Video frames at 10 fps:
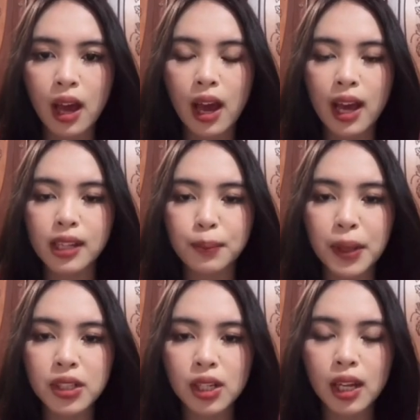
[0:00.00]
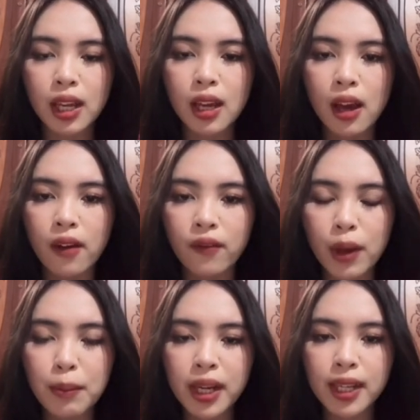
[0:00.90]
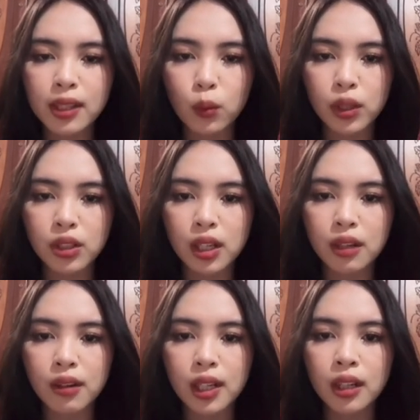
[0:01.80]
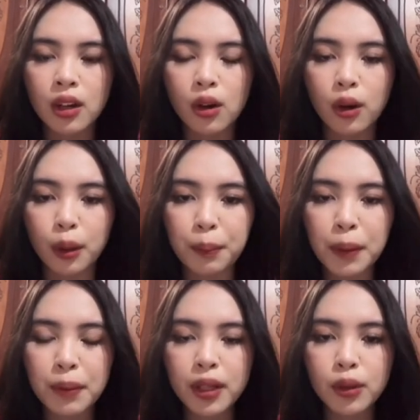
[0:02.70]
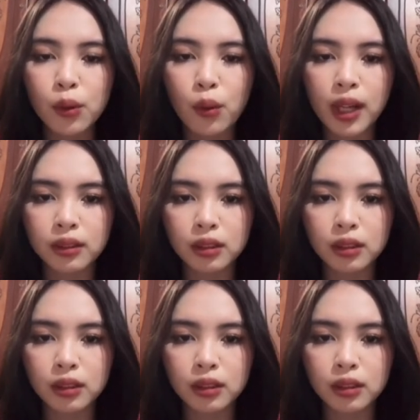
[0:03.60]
especially families with children or people who want to